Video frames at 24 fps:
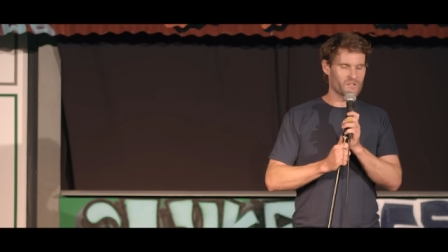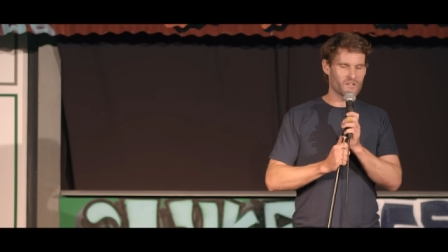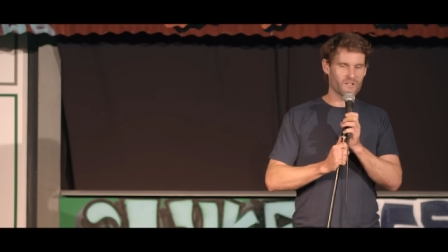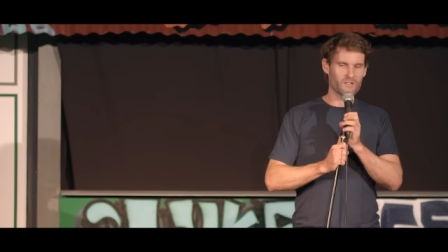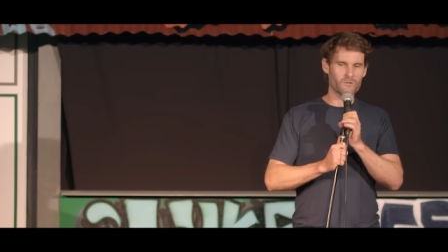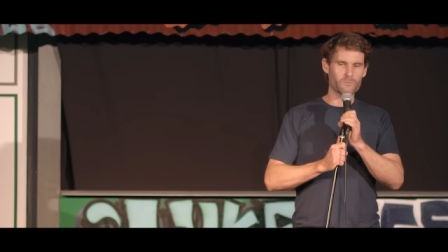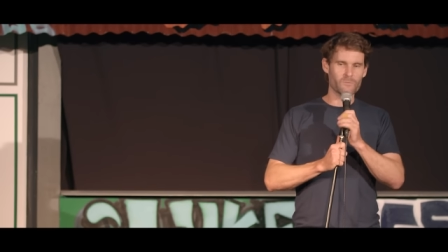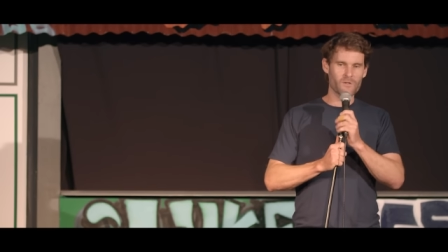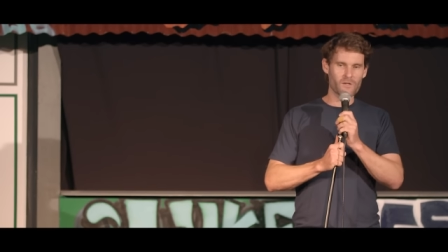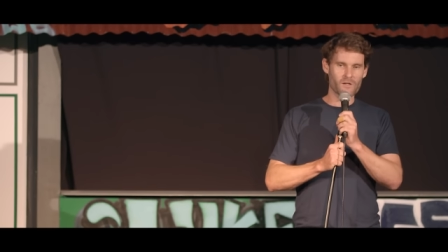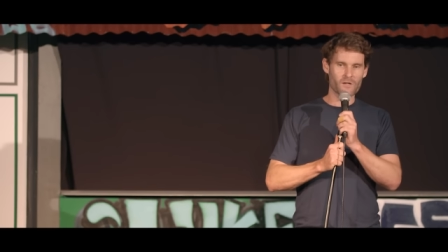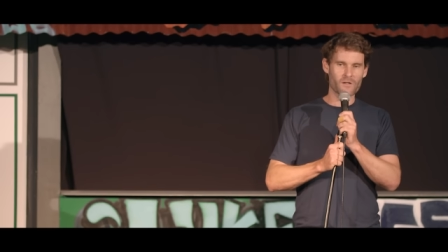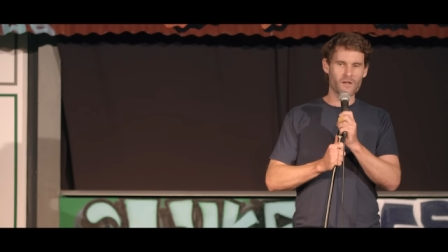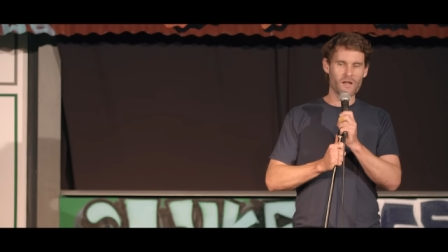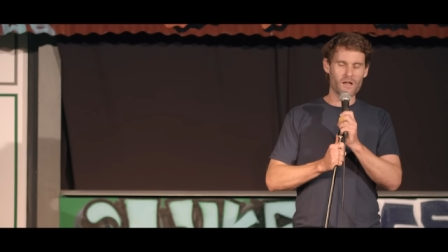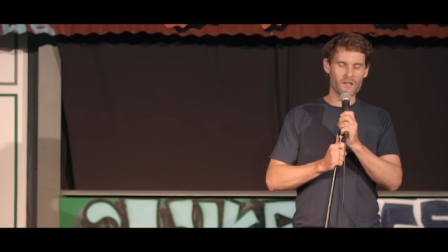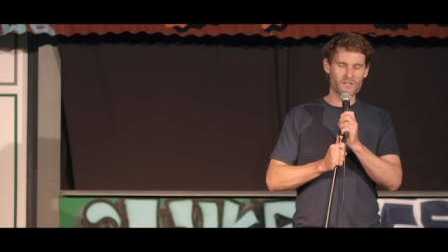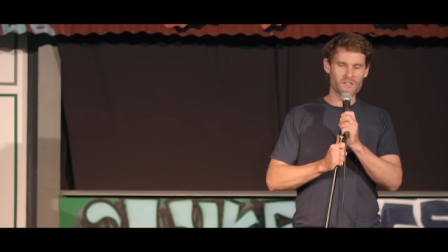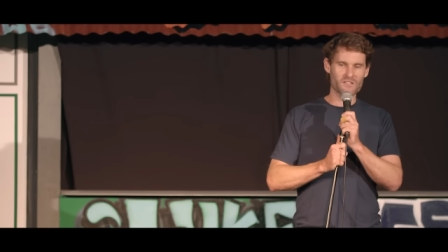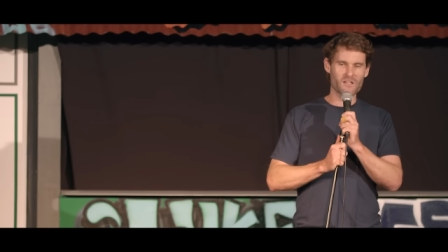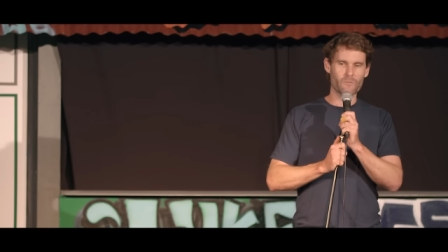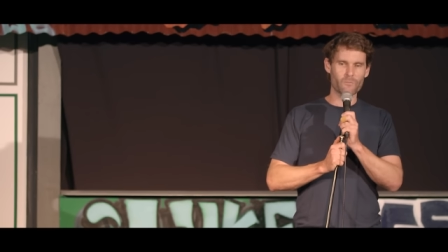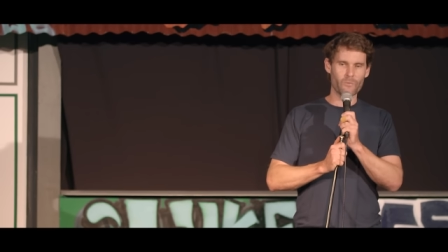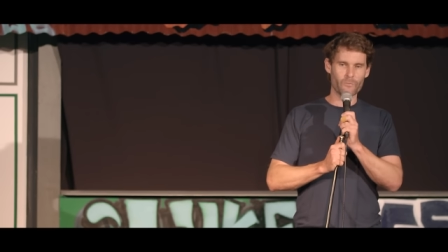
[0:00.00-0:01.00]
telling me I
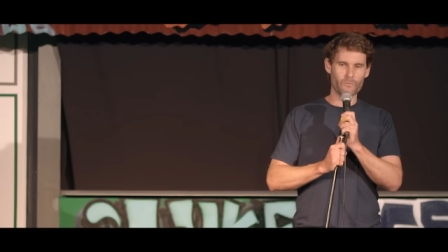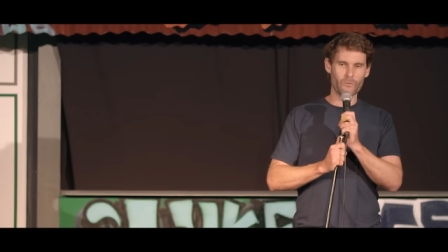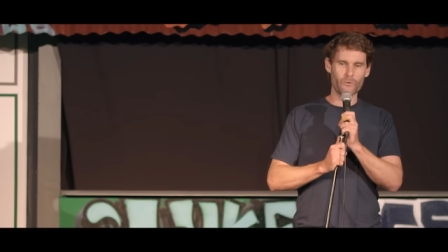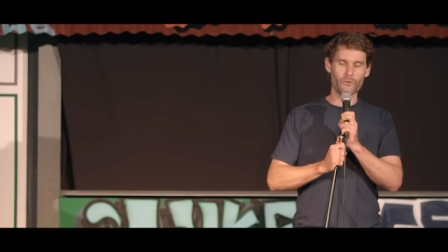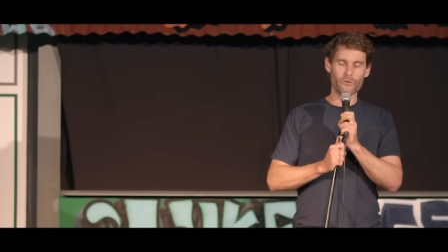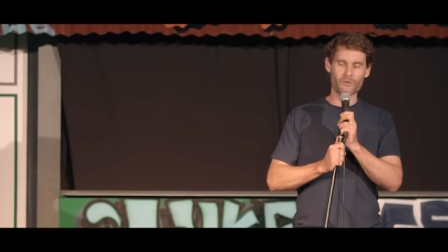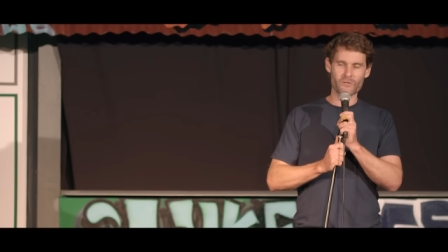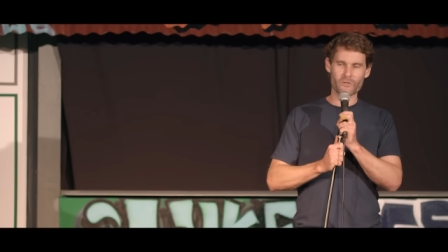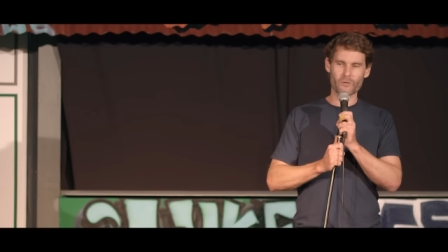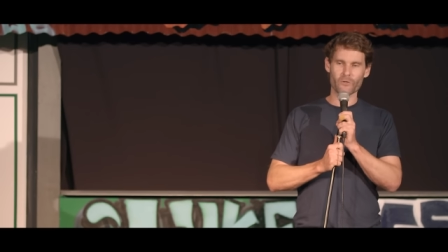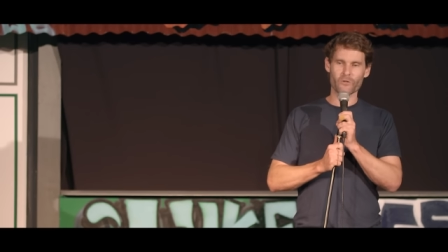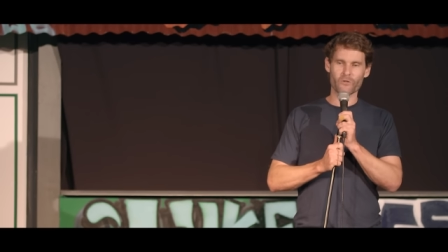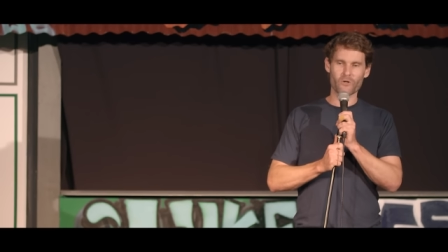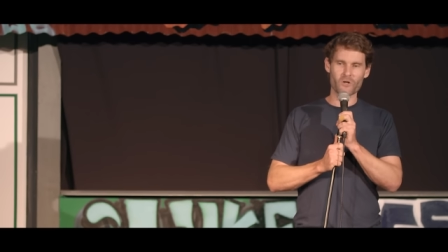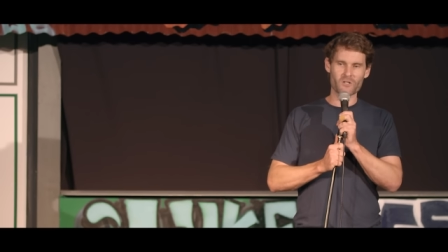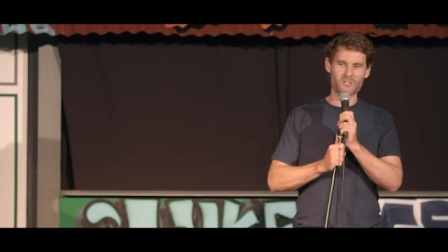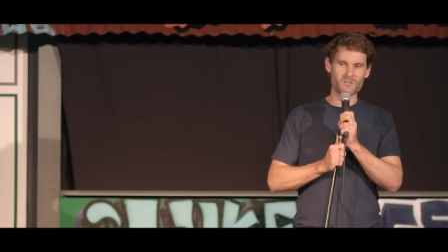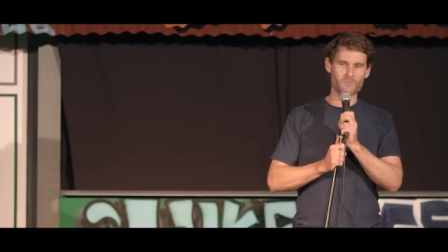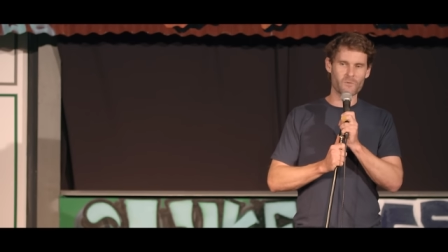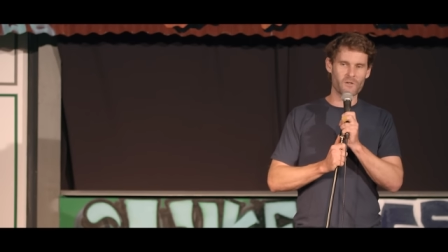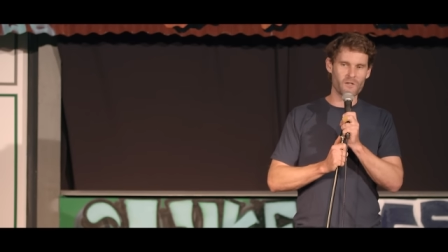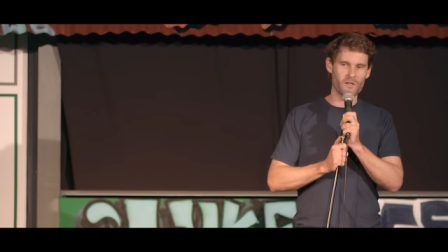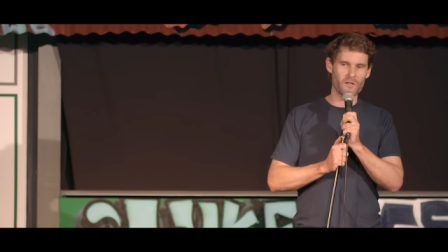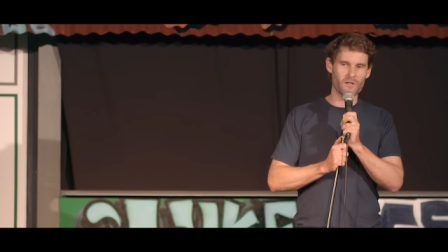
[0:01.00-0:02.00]
can't snap a pinocchio
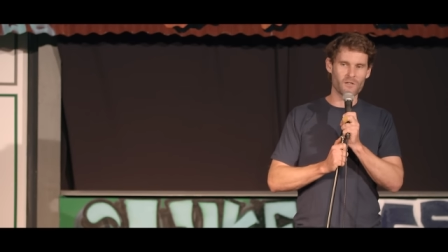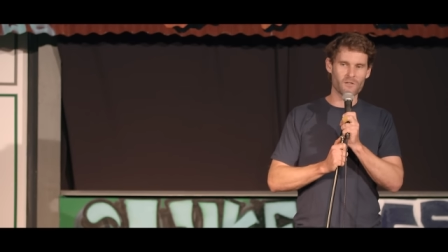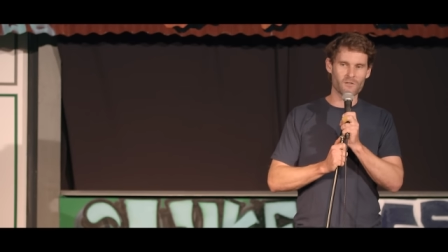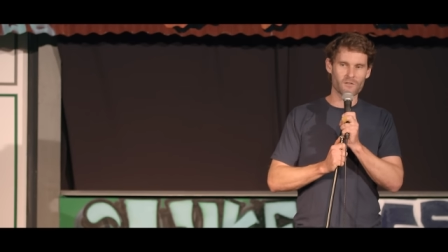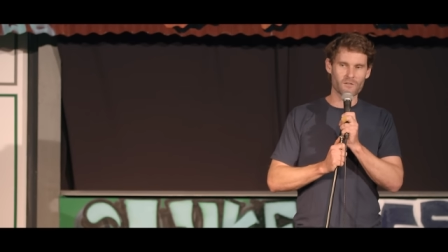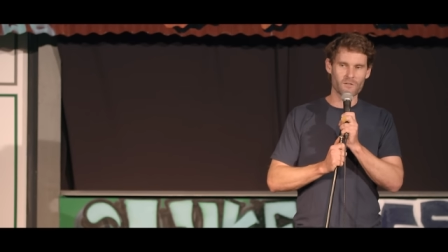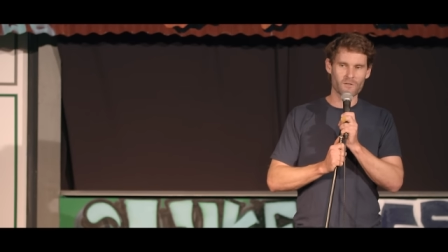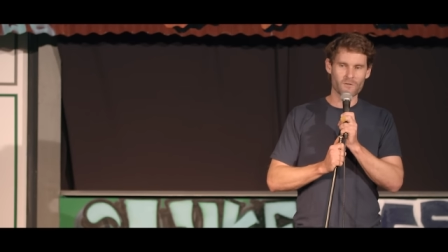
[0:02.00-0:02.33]
across my knee